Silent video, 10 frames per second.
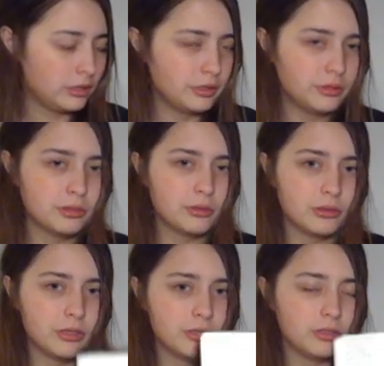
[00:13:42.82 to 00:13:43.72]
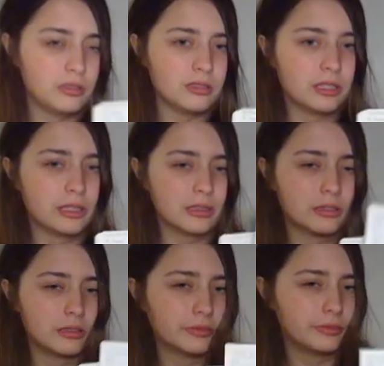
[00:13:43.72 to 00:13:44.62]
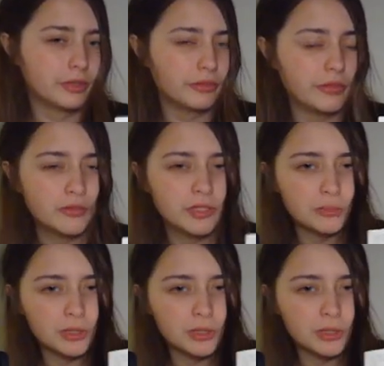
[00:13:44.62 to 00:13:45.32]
here's when, like, the 15